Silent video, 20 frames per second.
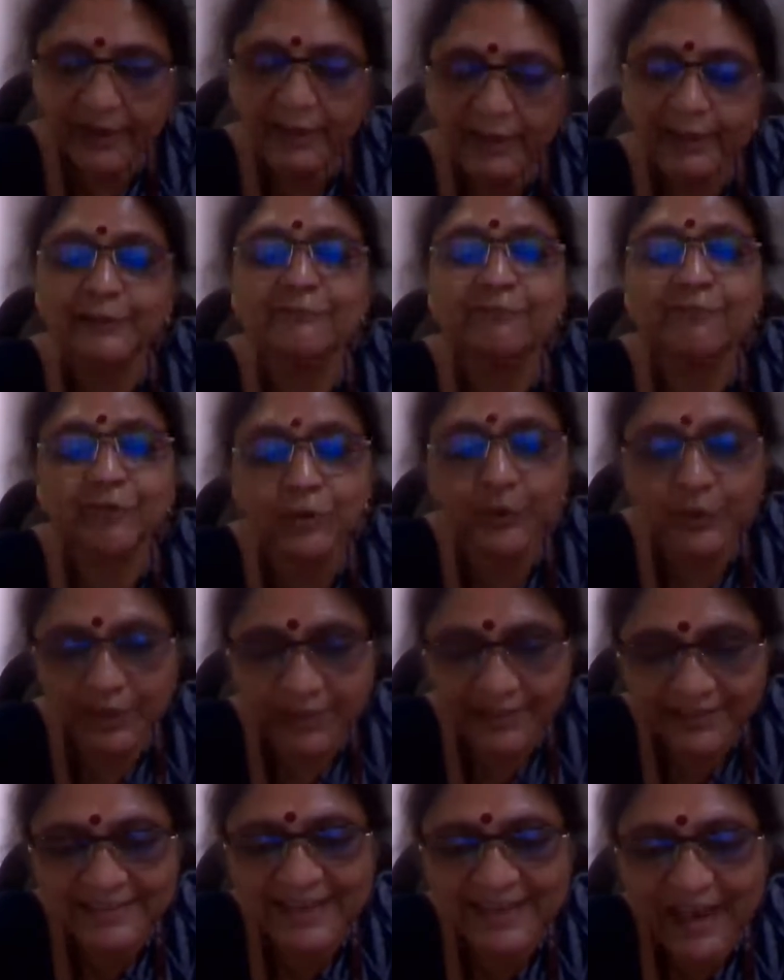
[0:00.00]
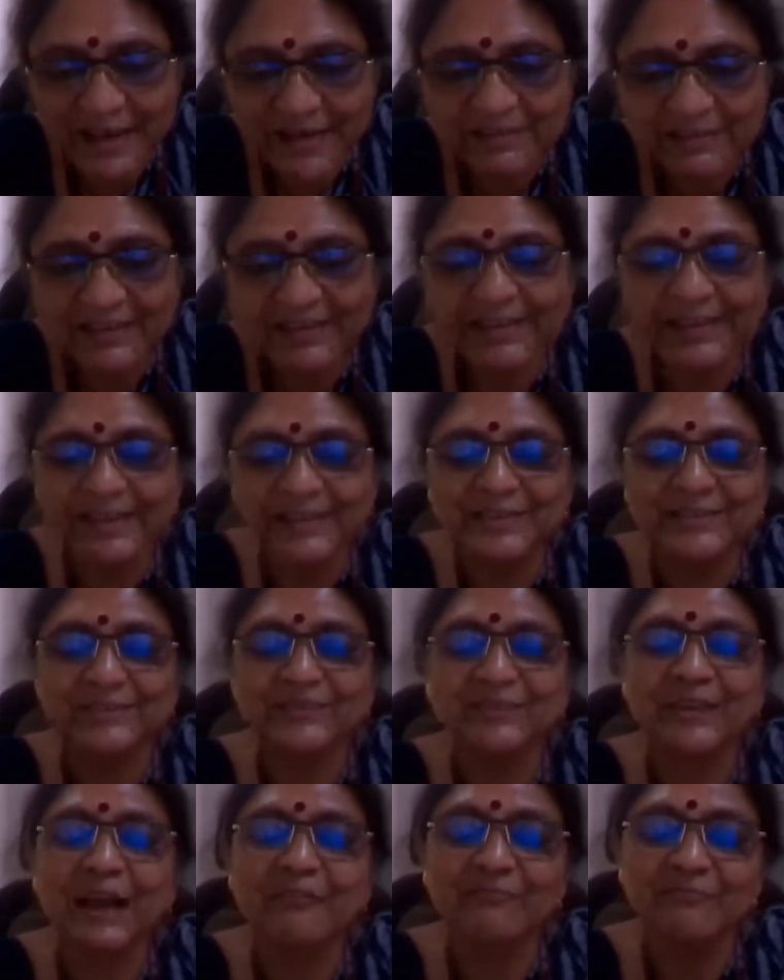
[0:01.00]
in a few years' time, at least you
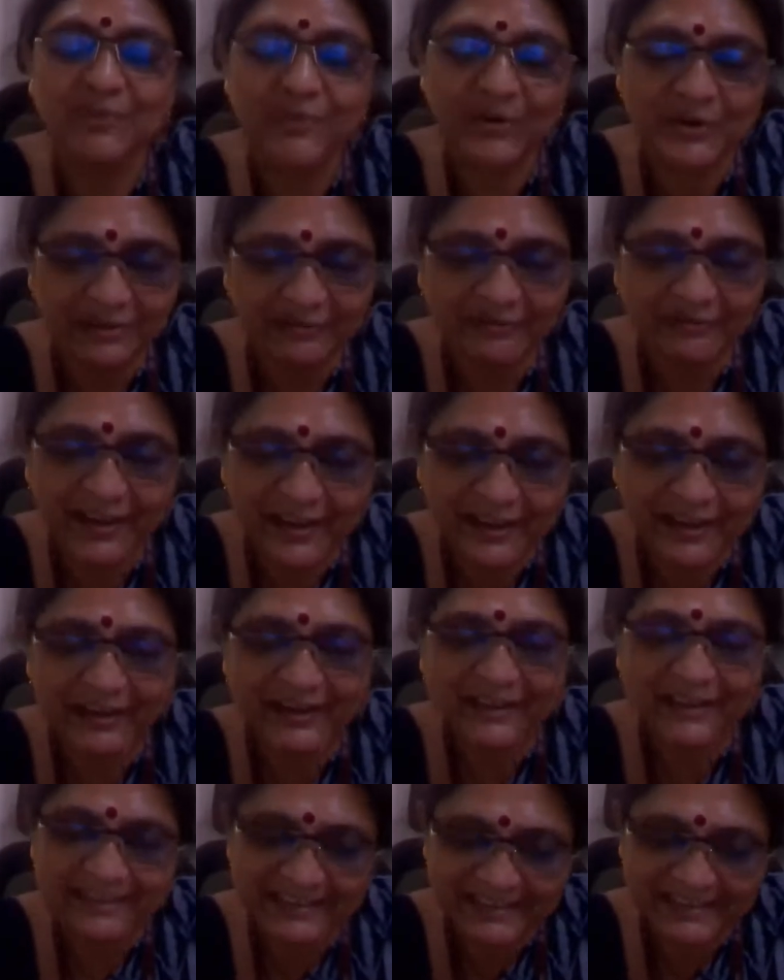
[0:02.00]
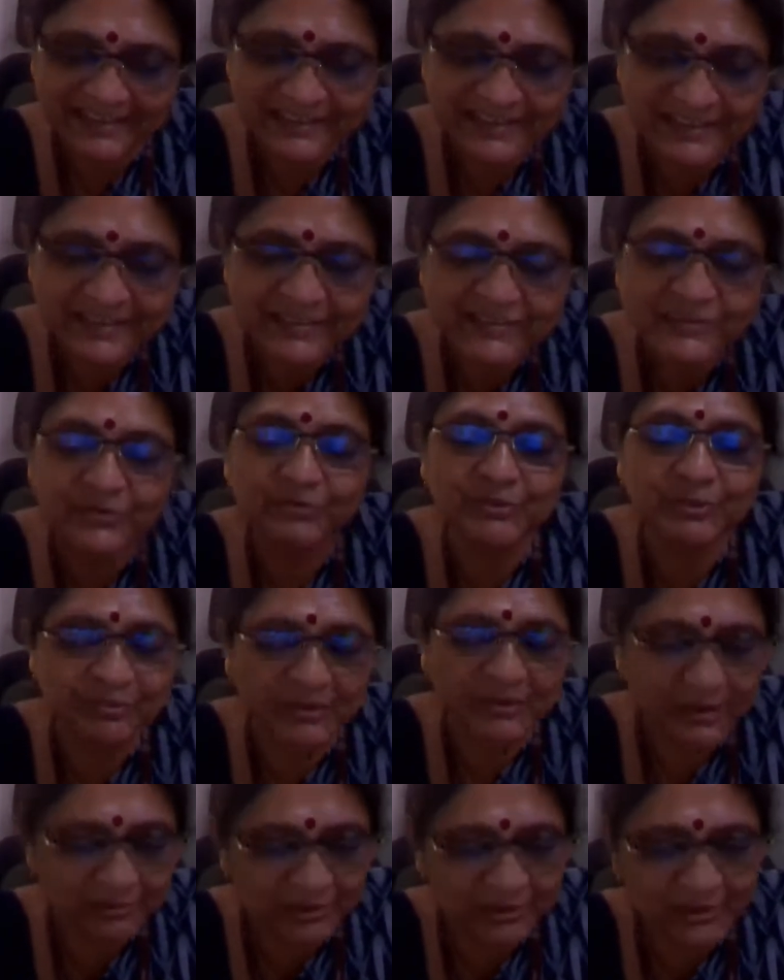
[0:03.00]
would have more aware citizens who would
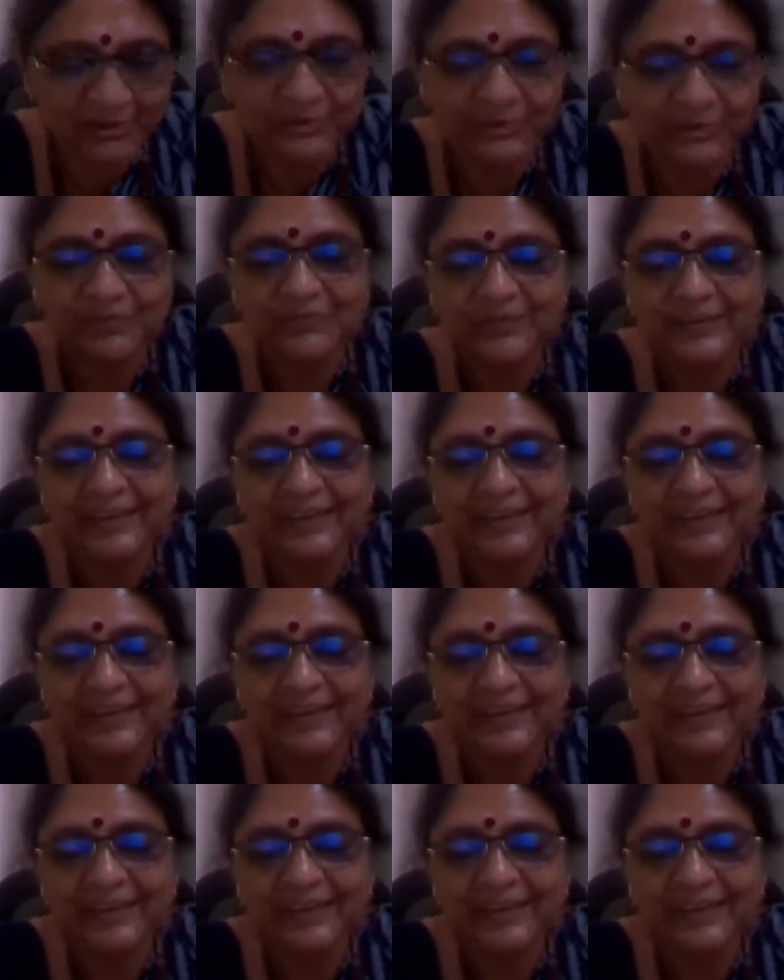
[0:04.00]
be able to